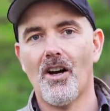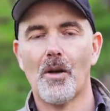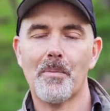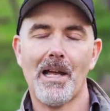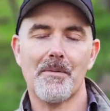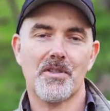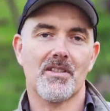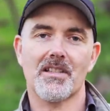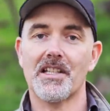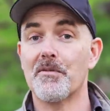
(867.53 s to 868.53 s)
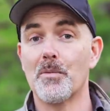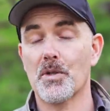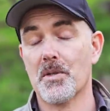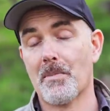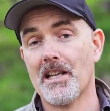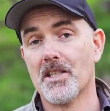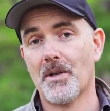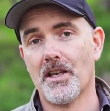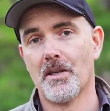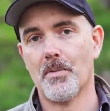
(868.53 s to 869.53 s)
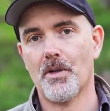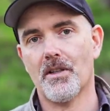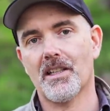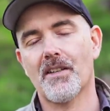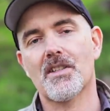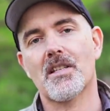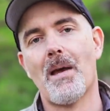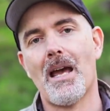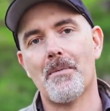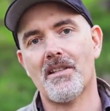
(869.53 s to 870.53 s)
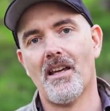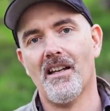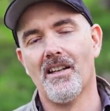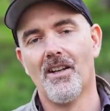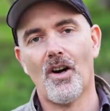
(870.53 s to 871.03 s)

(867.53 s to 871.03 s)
I'd perhaps just leave more space around the bird and give it some habitat.